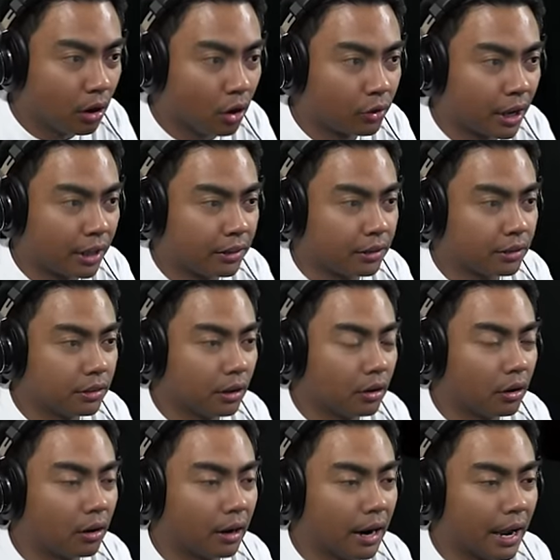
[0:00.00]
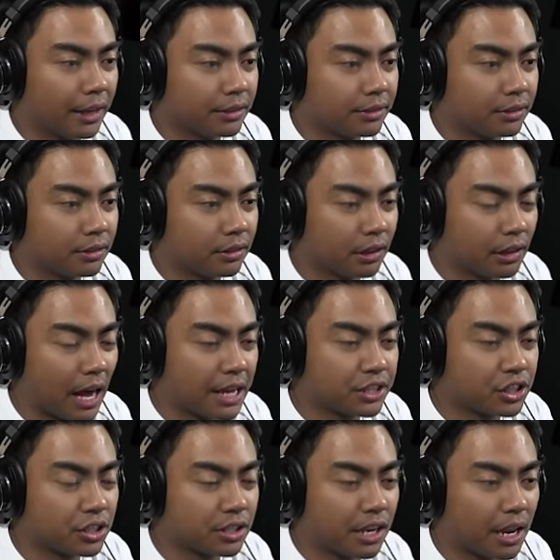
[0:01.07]
Okay, all right. The light
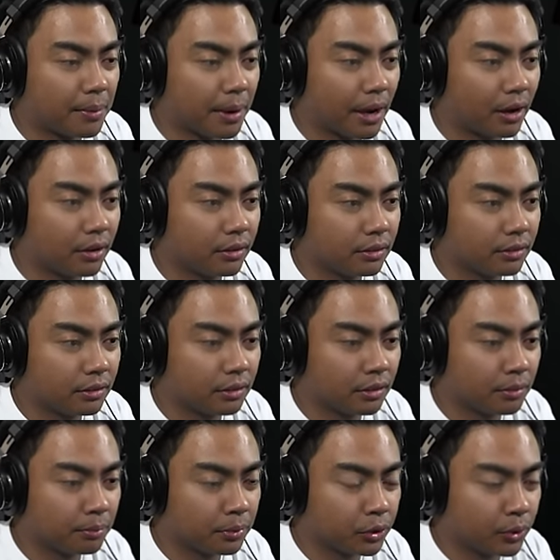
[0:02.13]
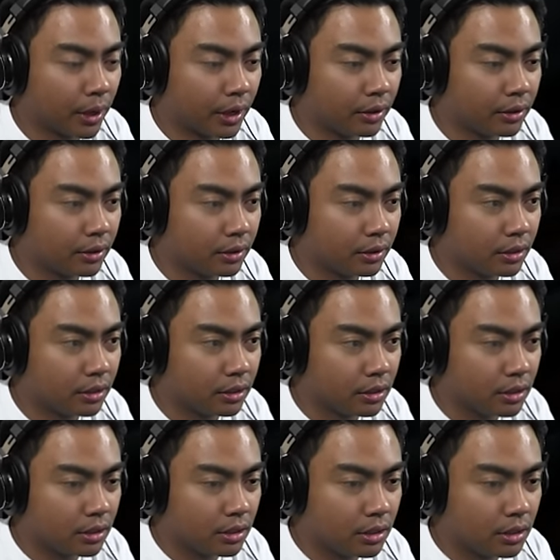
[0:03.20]
just came out, blew out.
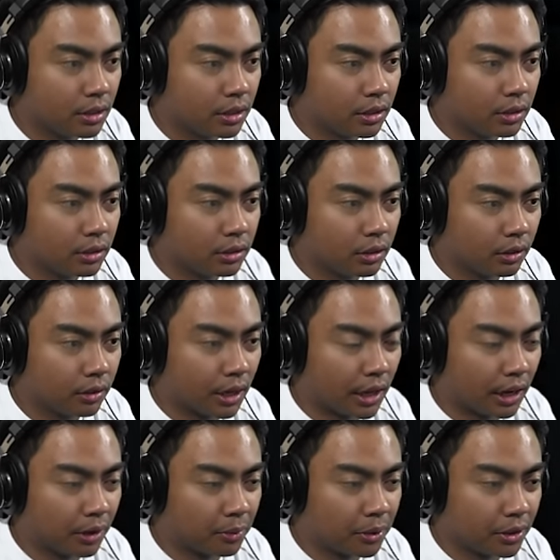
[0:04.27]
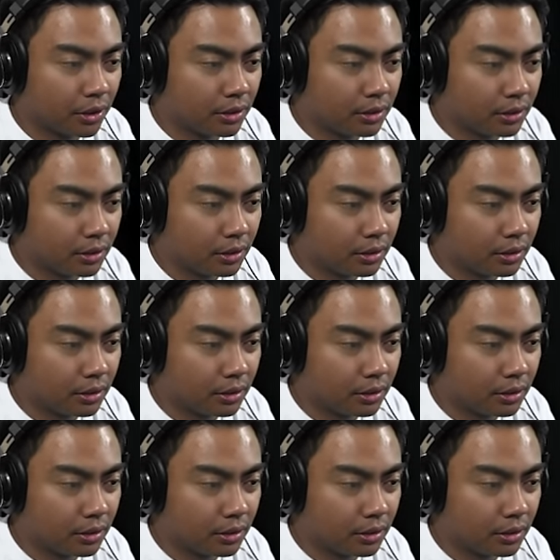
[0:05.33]
Okay, are we good?